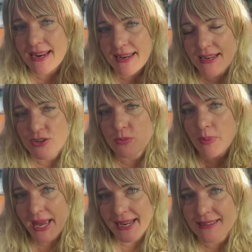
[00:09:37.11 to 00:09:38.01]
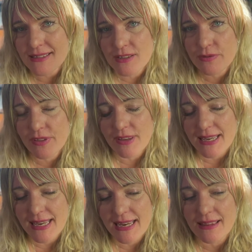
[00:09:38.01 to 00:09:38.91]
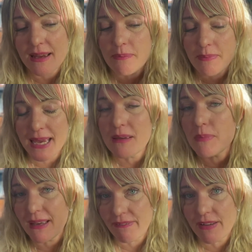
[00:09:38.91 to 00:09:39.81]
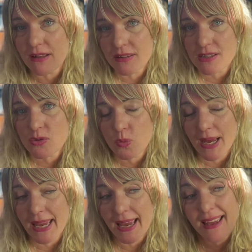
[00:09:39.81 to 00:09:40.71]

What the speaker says: natural patterns of thinking that make me feel this way?